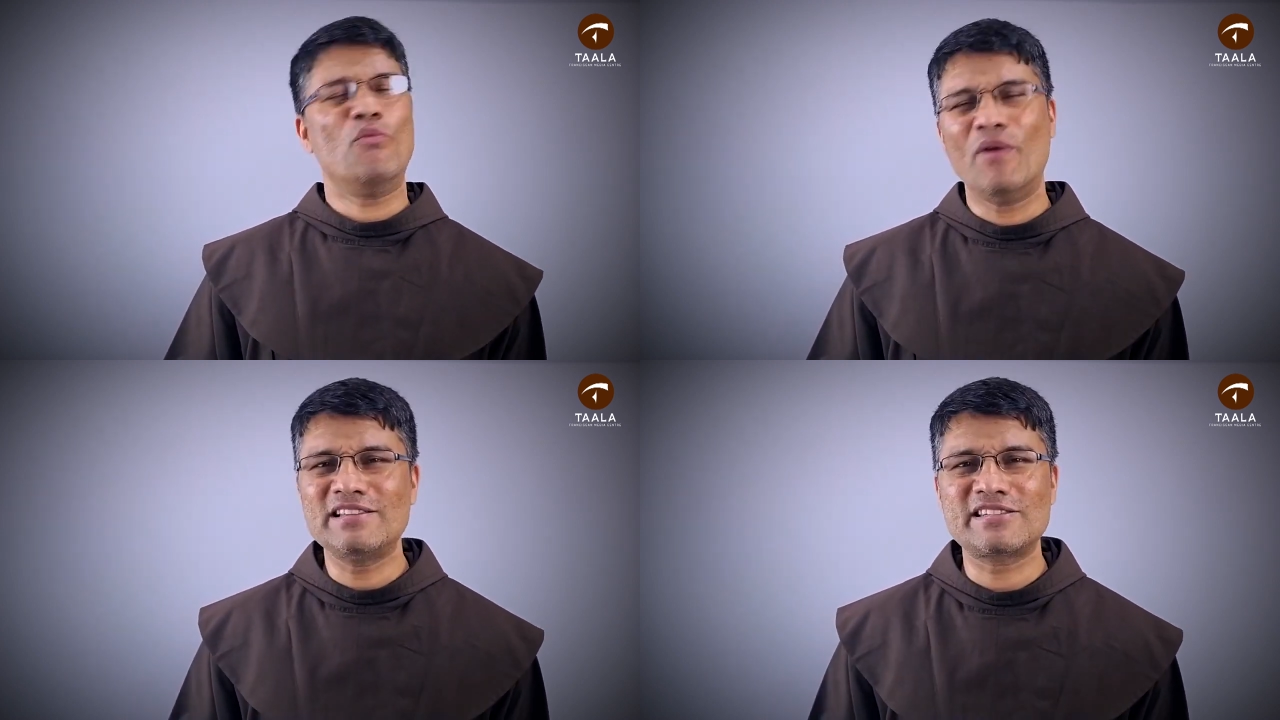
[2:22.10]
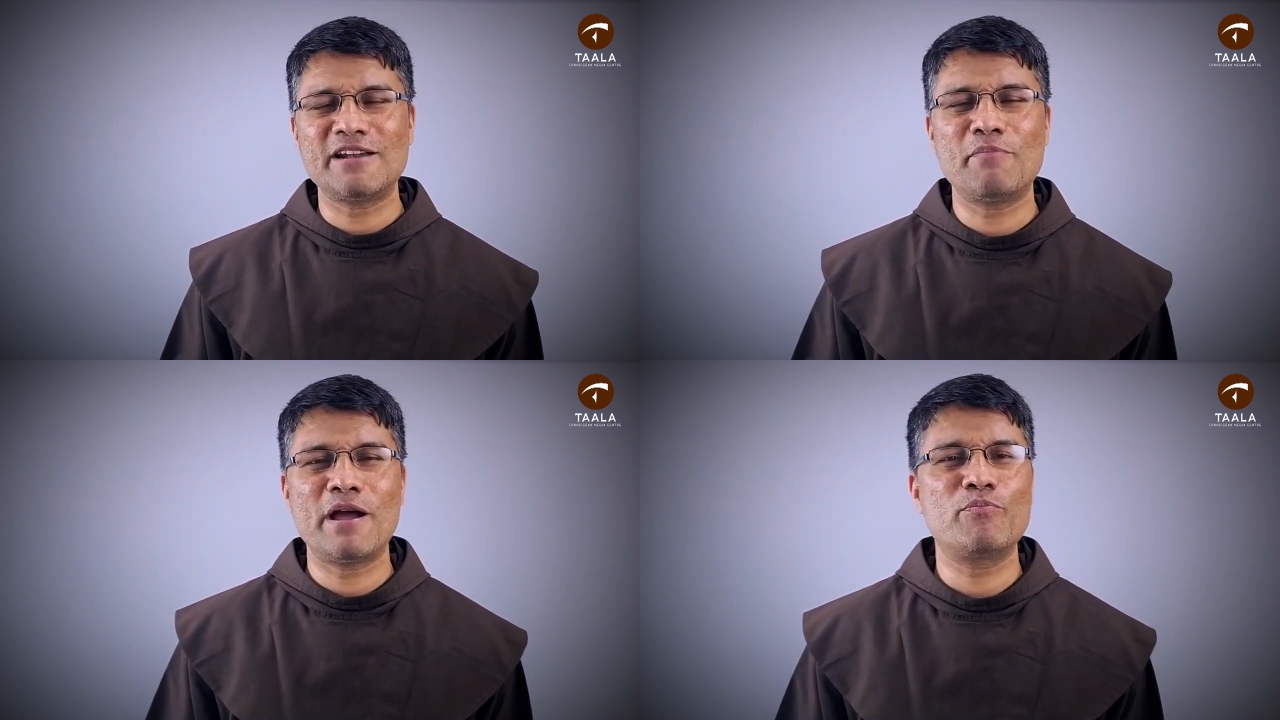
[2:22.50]
Well
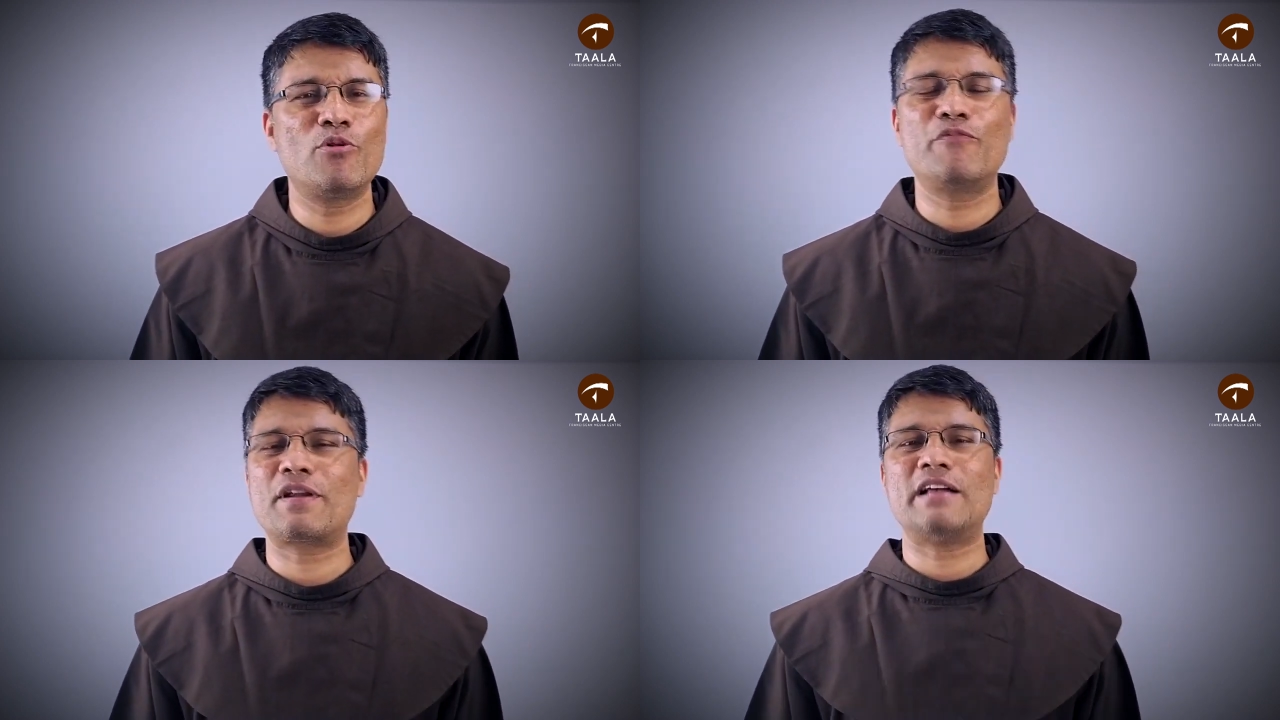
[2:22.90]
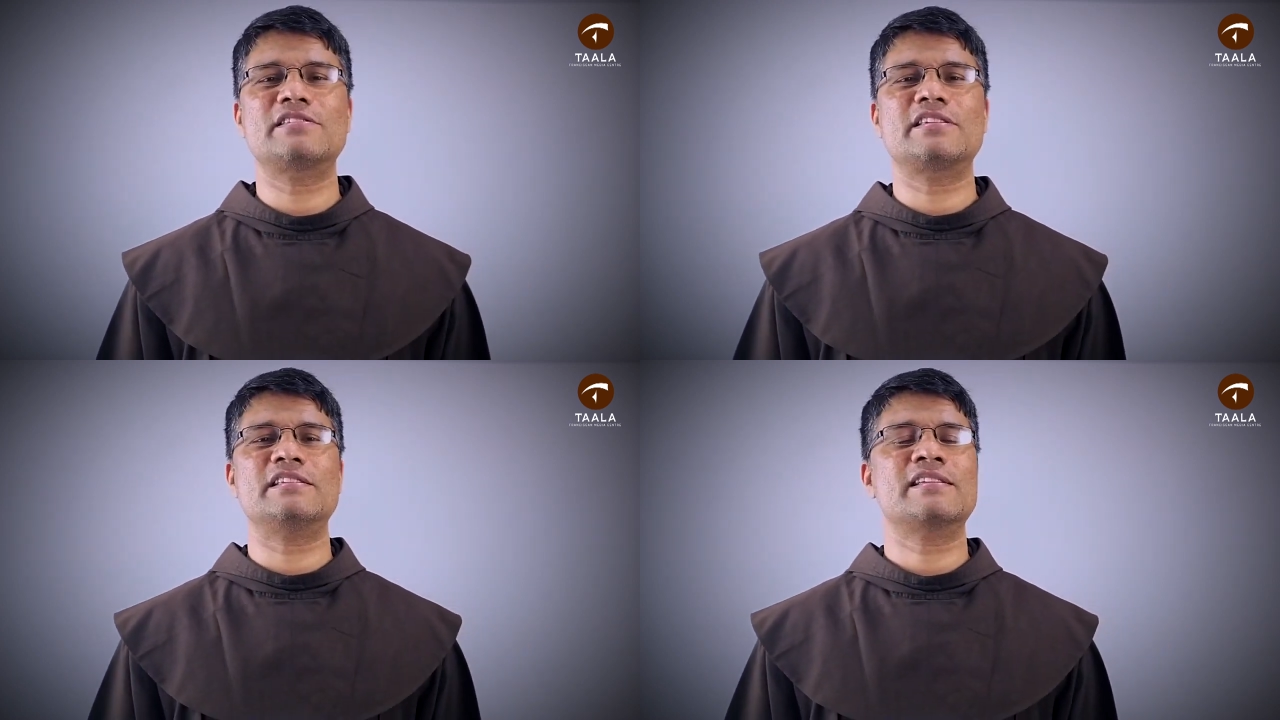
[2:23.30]
said by Pope
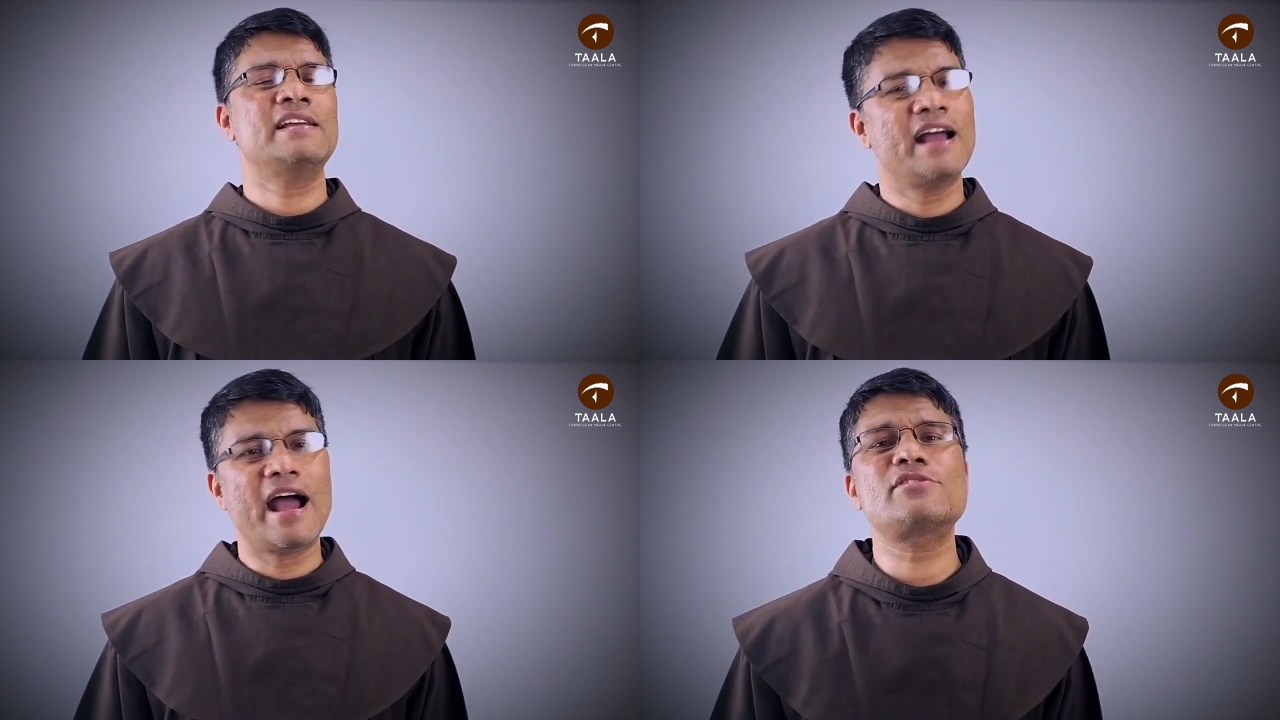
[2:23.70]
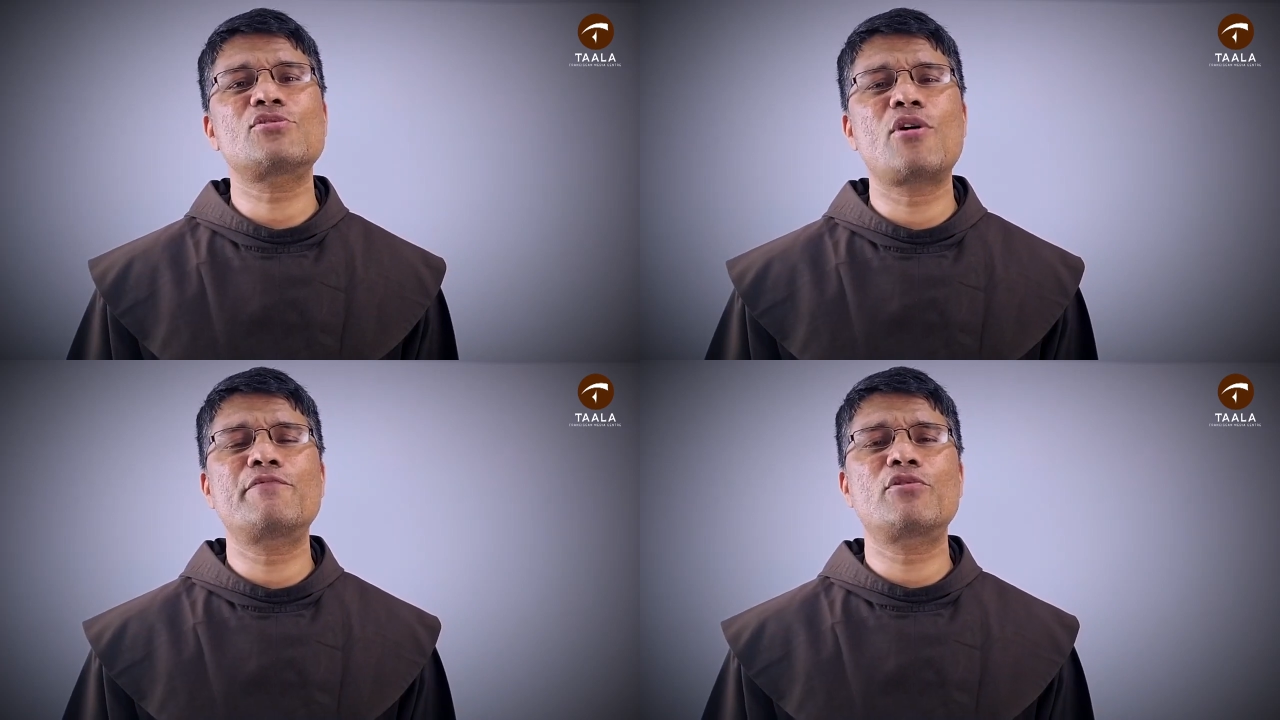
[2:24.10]
Francis.
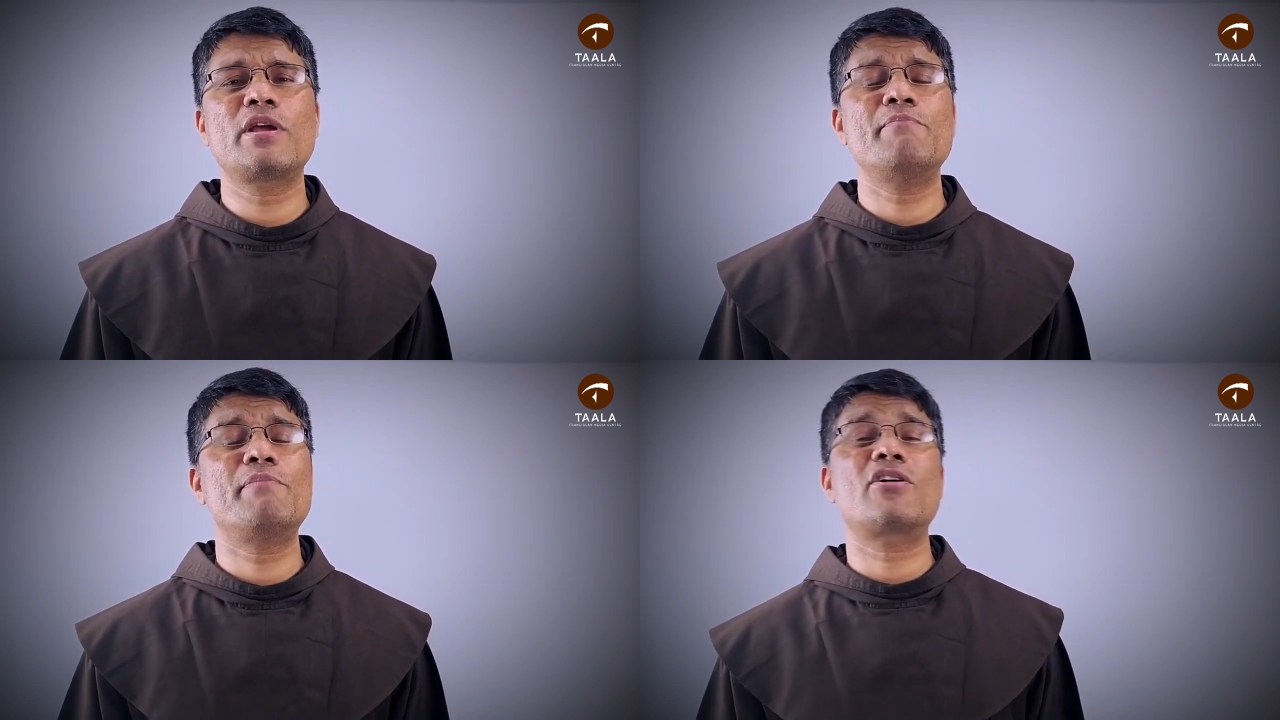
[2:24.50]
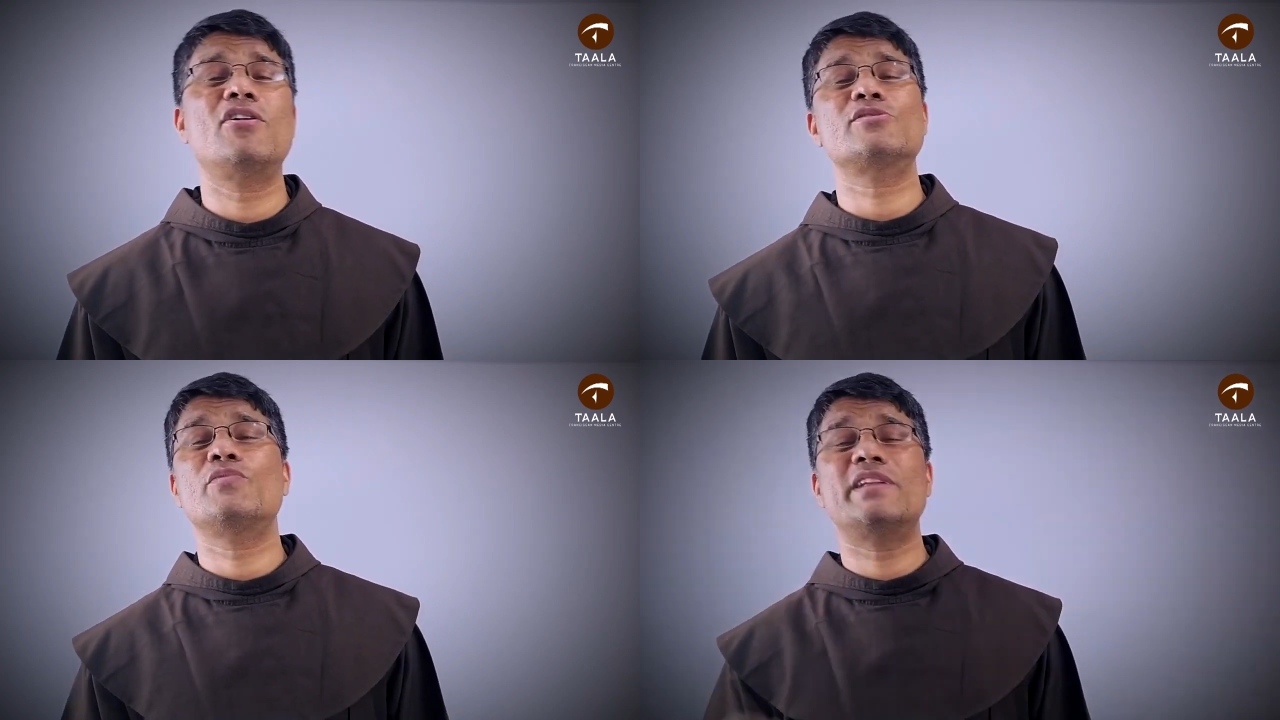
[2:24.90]
Hats off to him,
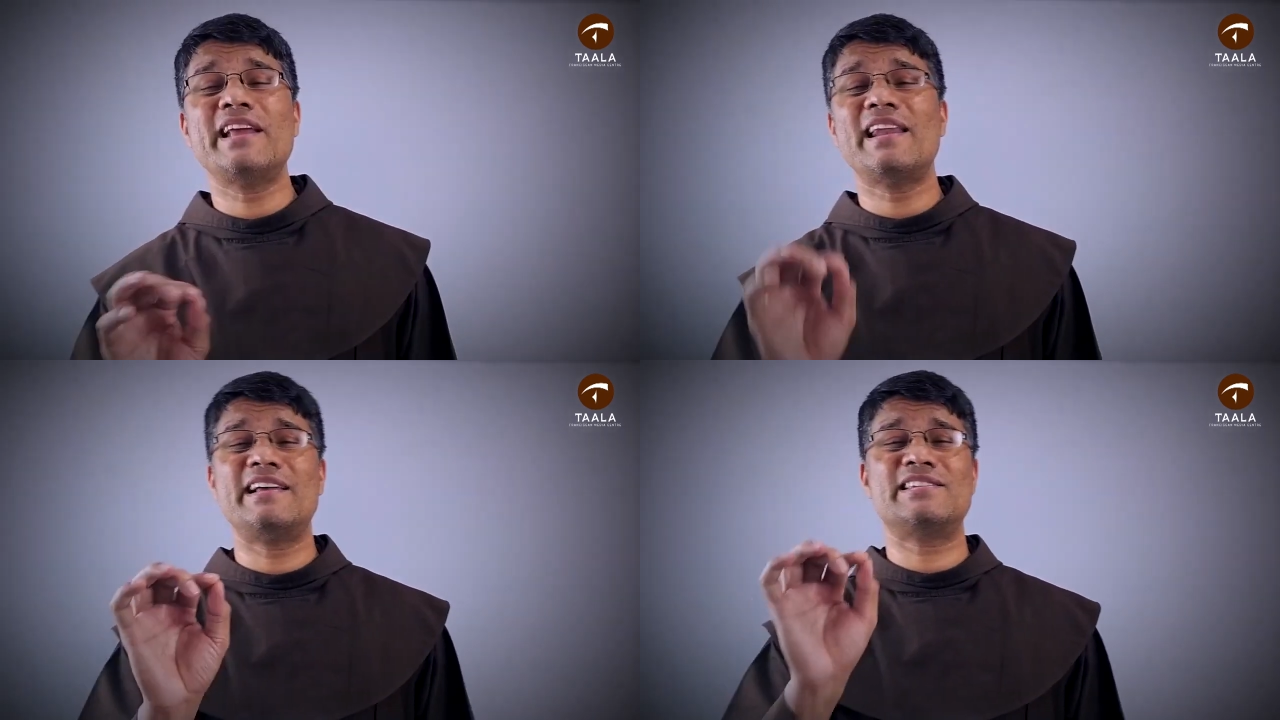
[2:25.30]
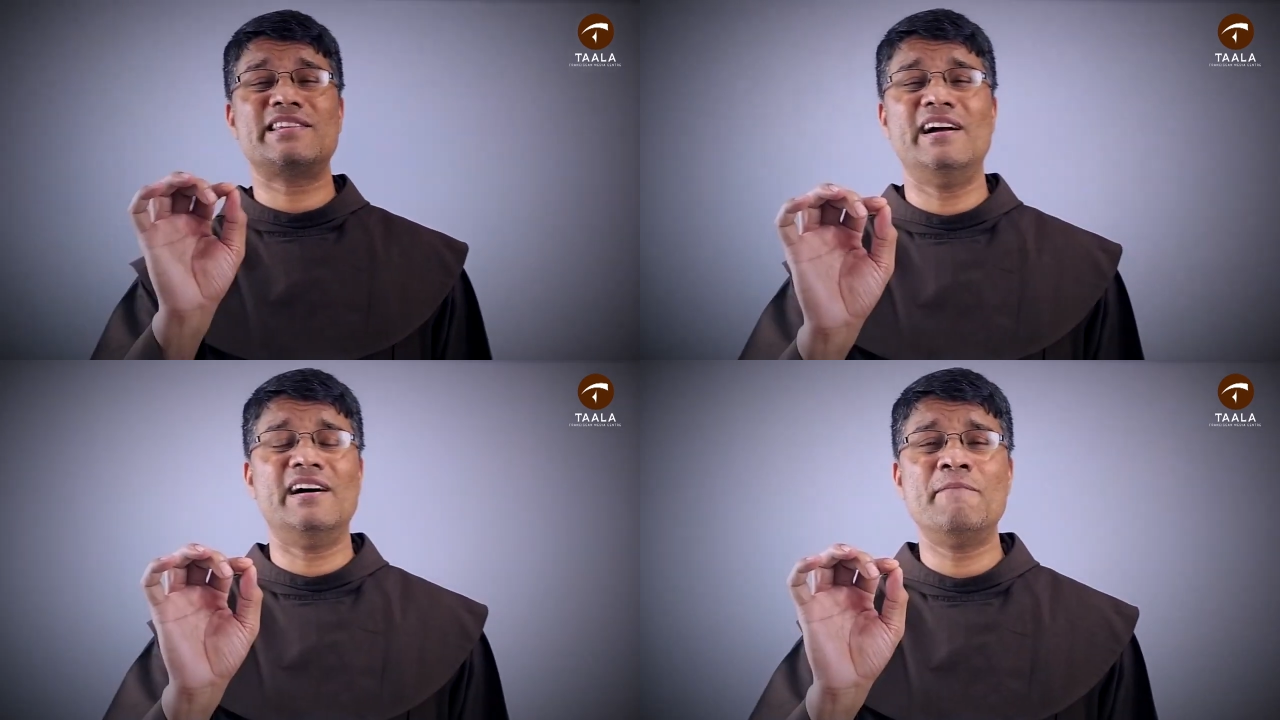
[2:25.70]
because we realize
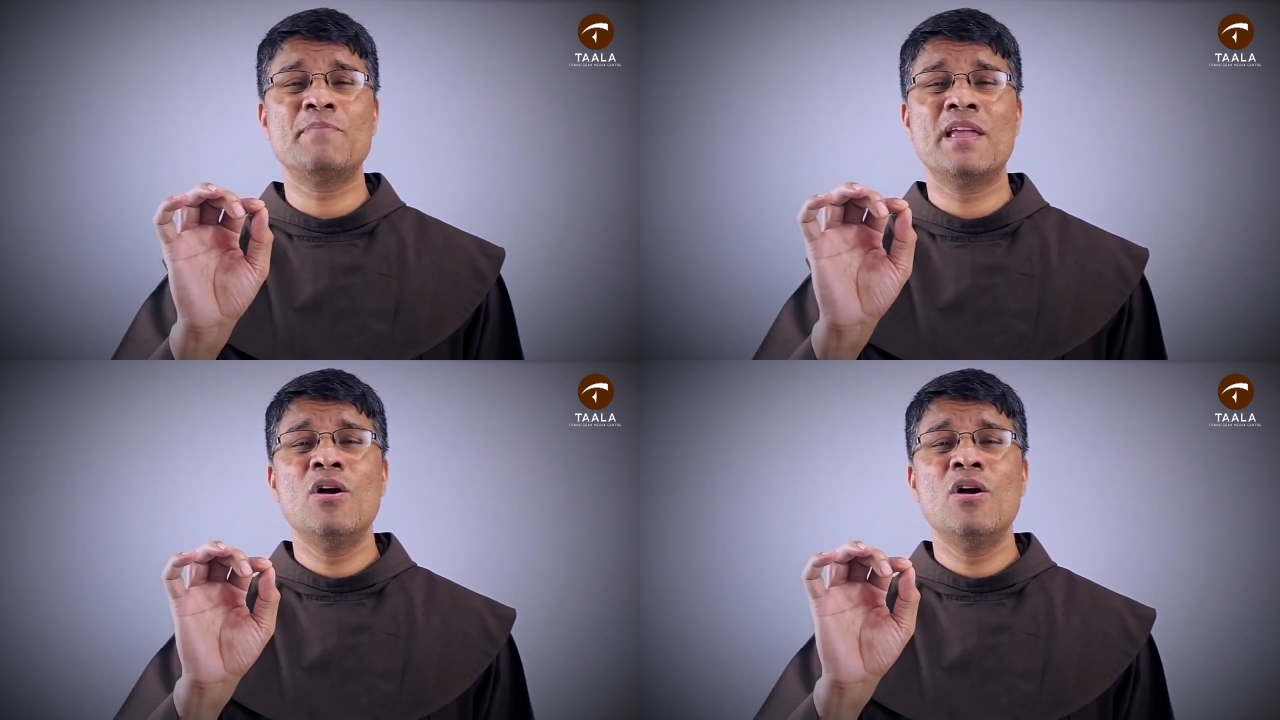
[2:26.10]
here